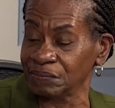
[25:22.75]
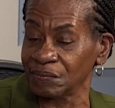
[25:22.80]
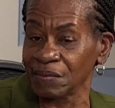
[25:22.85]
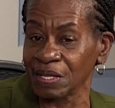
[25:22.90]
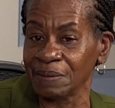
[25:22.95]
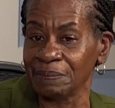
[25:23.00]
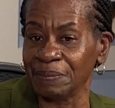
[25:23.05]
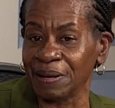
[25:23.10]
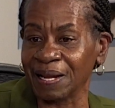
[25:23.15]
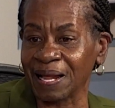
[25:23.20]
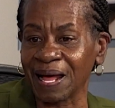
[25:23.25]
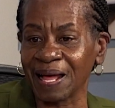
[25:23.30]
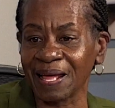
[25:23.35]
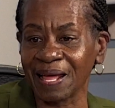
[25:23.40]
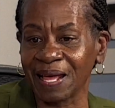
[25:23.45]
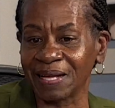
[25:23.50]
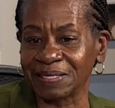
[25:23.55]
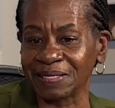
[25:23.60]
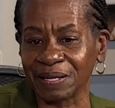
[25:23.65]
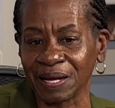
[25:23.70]
But I
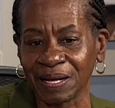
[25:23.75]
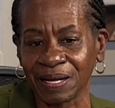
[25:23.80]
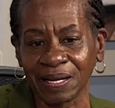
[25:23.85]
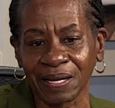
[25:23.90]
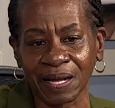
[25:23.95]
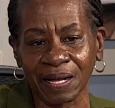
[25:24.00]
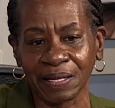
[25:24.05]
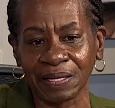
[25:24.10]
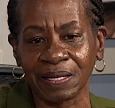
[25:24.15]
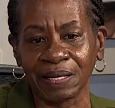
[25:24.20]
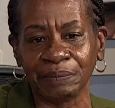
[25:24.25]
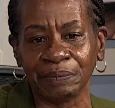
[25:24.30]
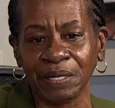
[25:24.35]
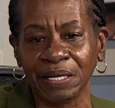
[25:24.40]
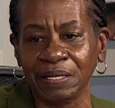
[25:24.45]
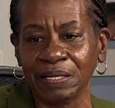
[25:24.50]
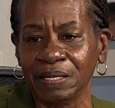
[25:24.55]
had a client come in,